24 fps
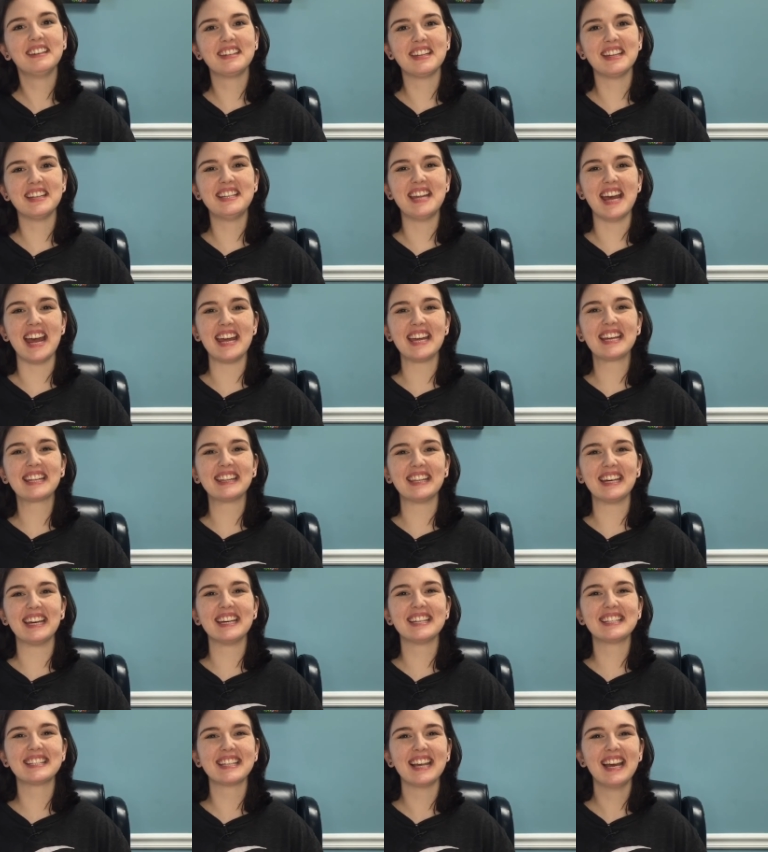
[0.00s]
to take
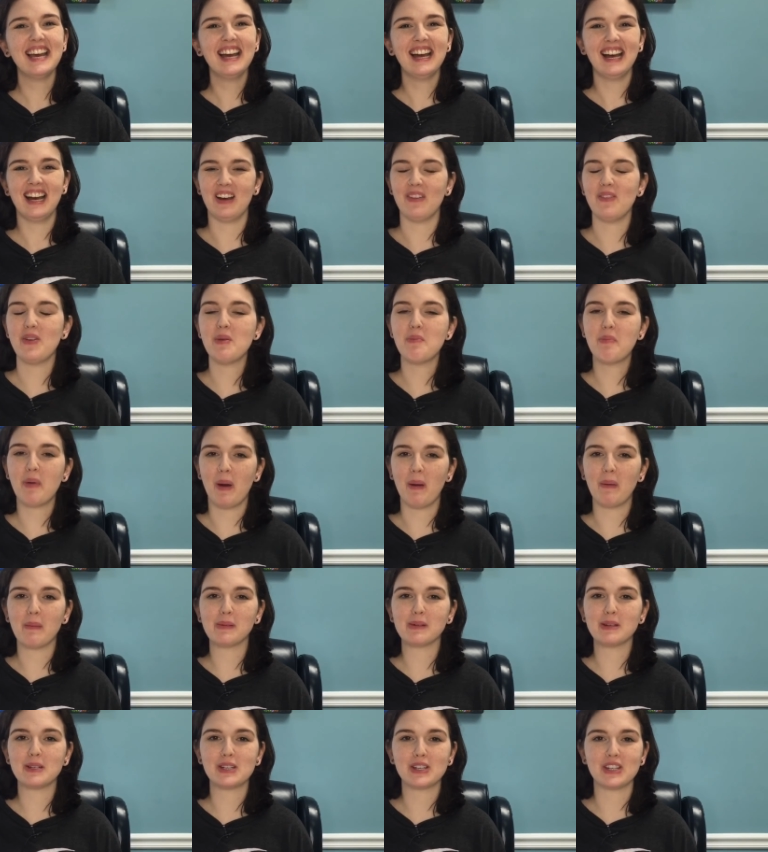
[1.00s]
this. Um, you
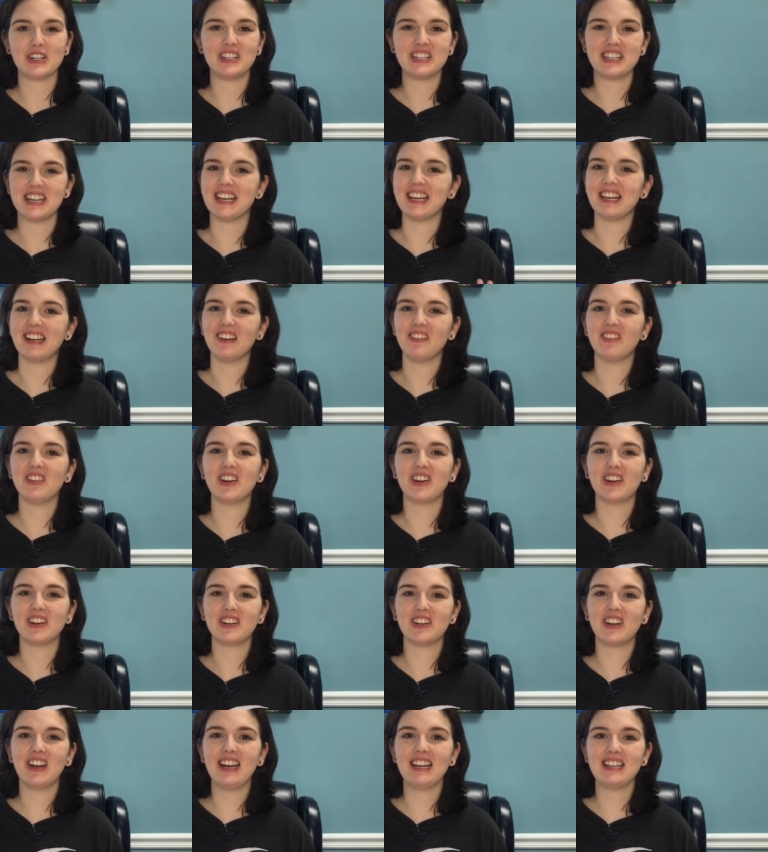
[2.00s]
probably shouldn't take it if you're
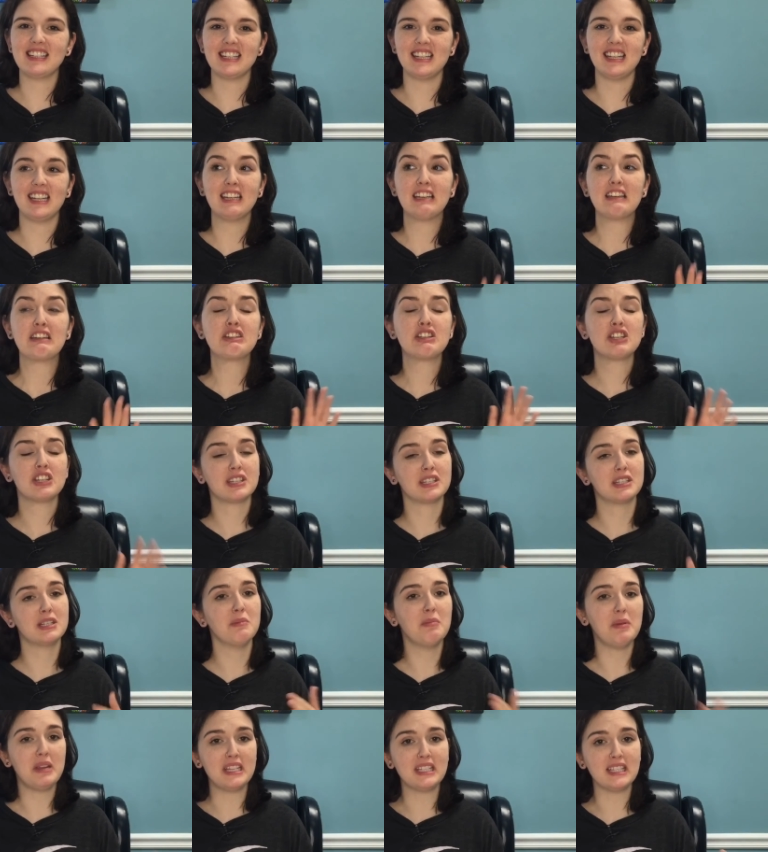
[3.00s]
under 18, just
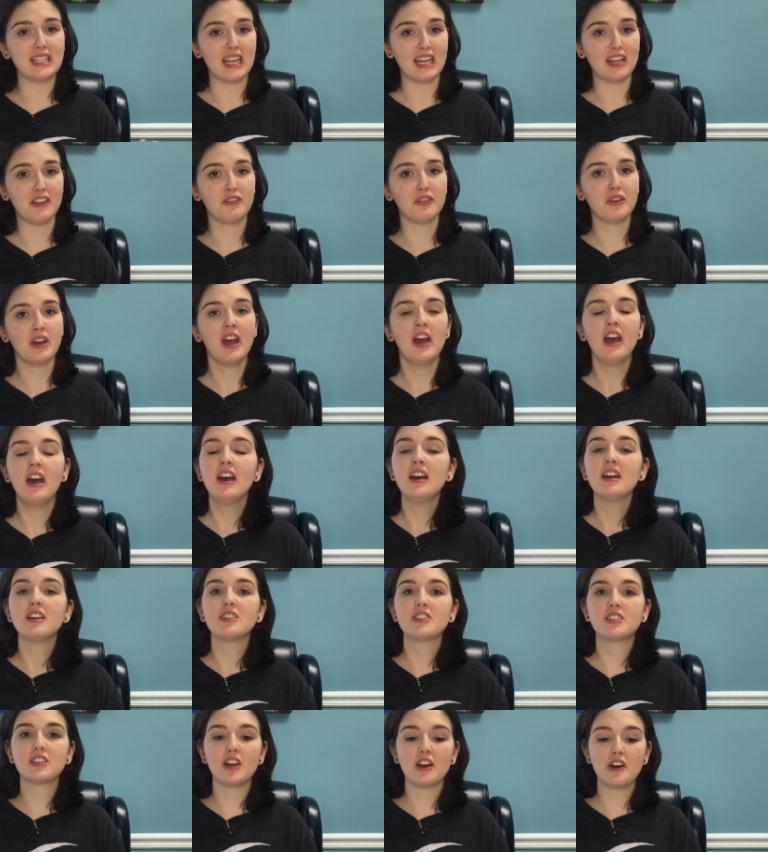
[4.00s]
to be safe.
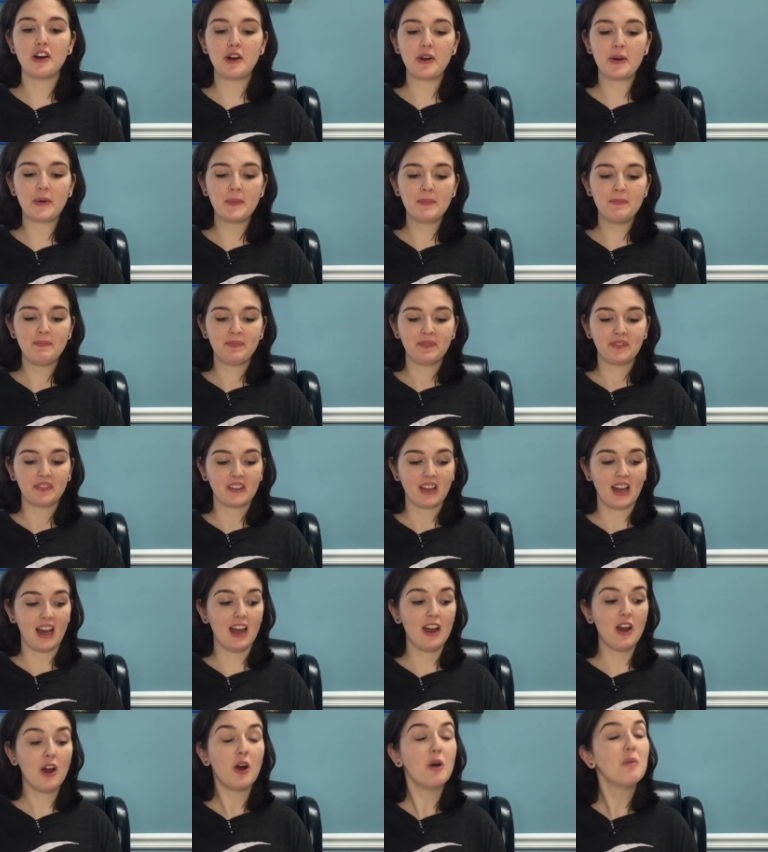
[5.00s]
So
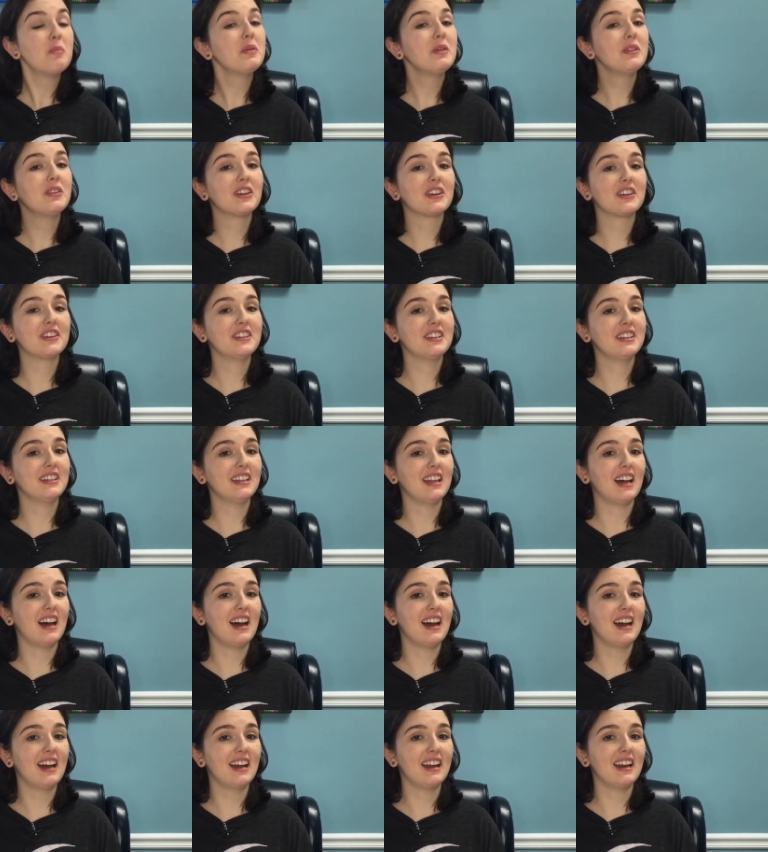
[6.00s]
I hope you learned a
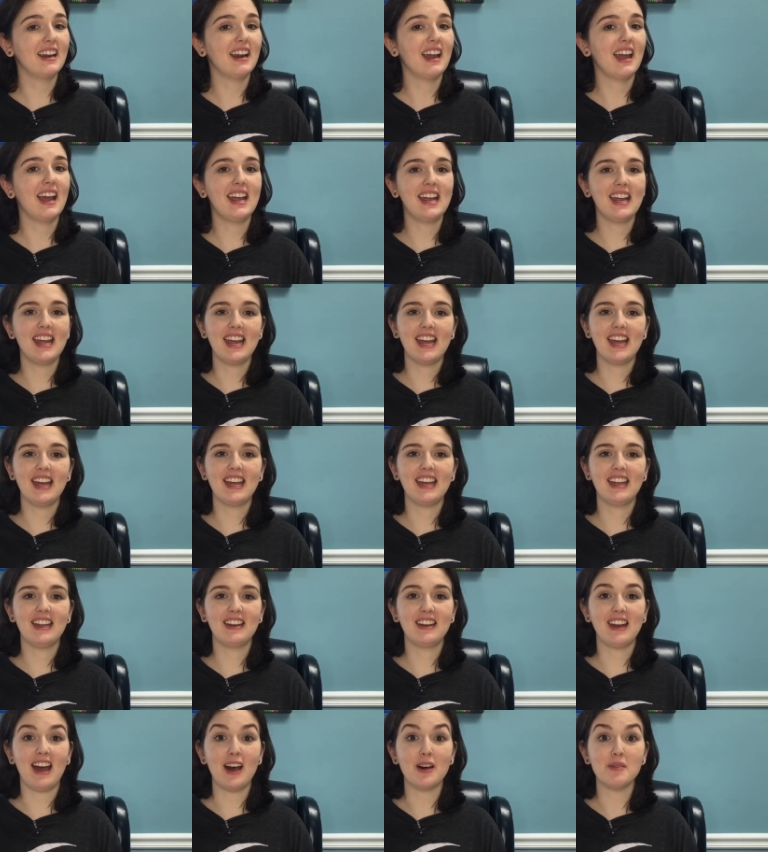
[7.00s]
lot,
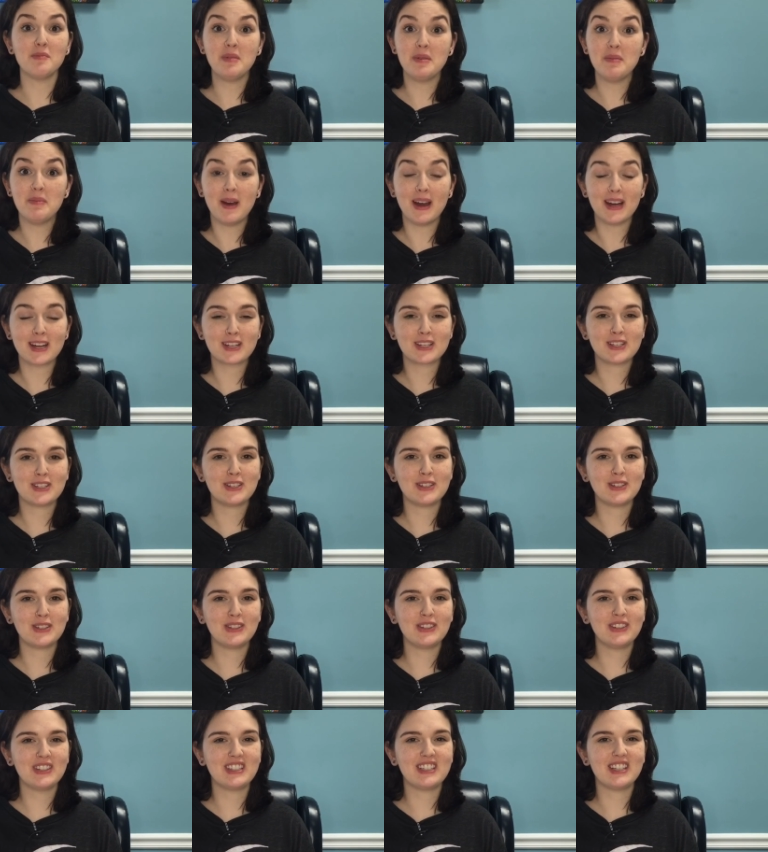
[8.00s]
and I'll be back
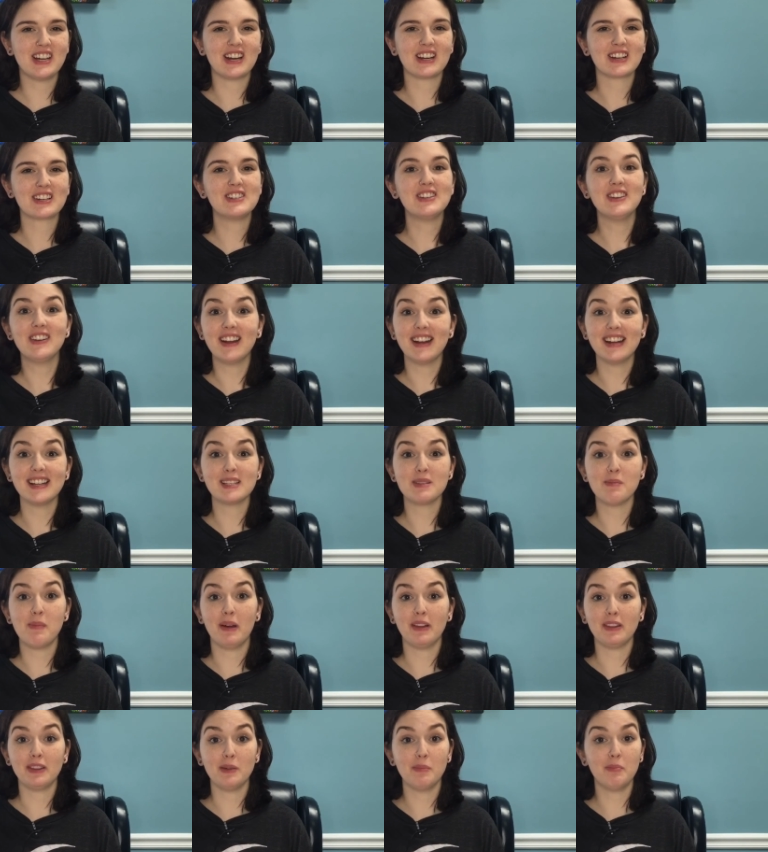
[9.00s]
soon to talk to you guys
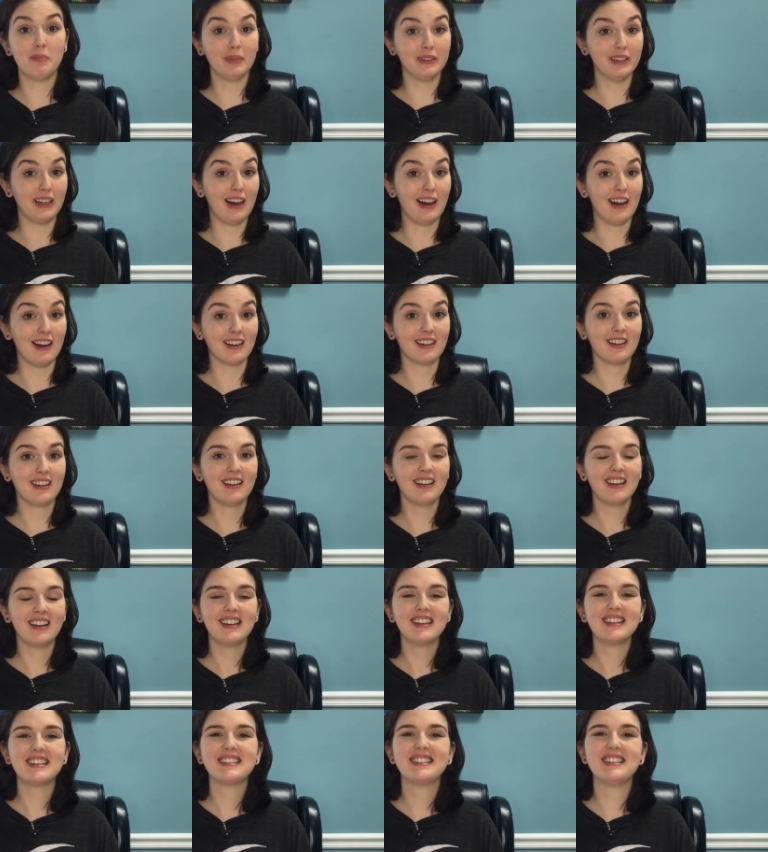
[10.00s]
about the block.
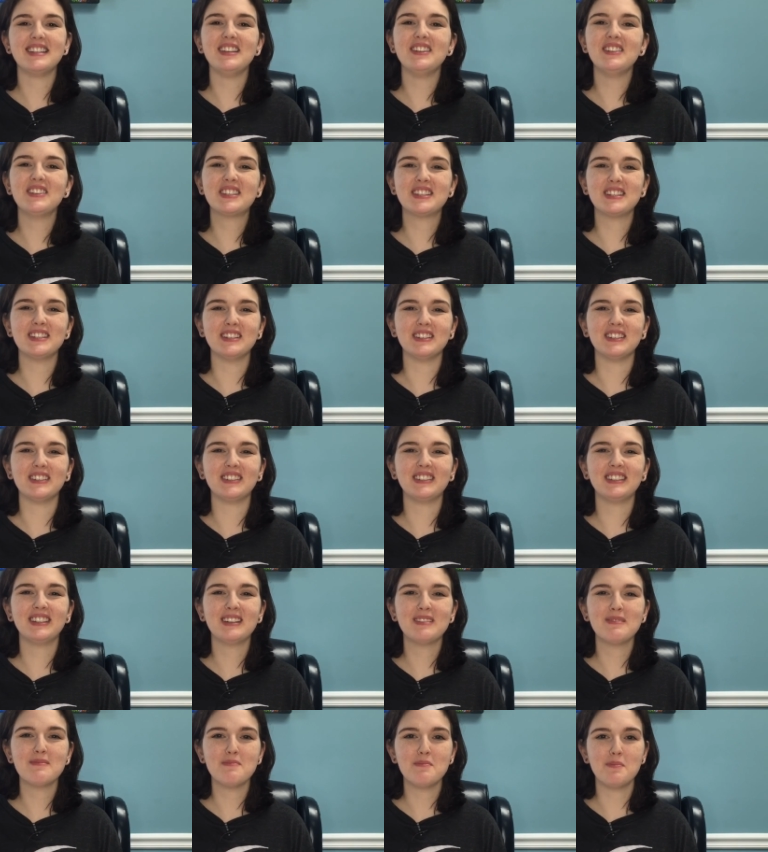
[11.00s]
See you
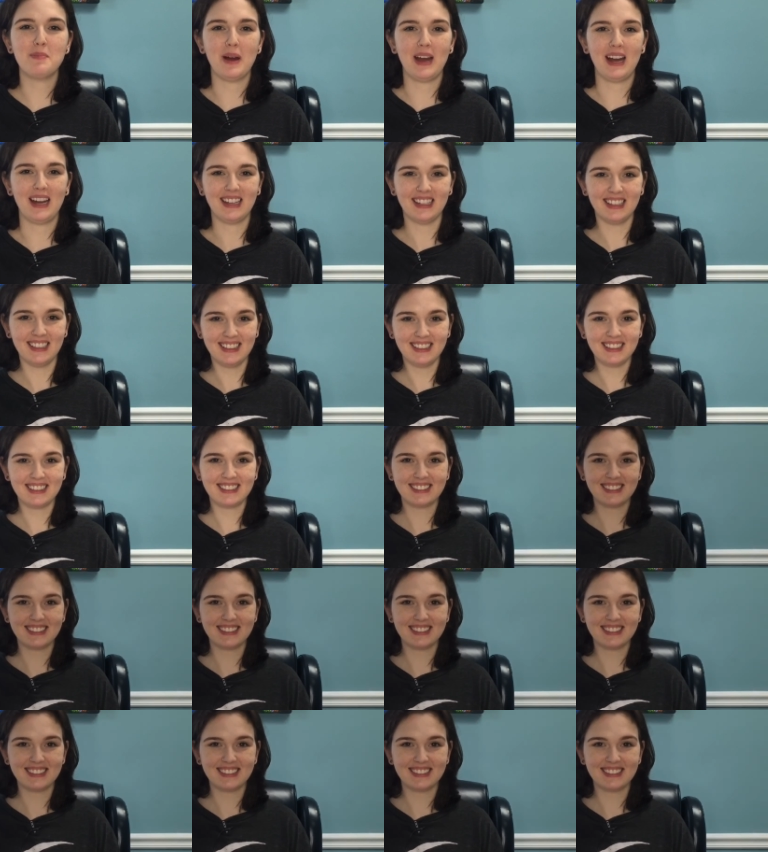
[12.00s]
soon. Bye.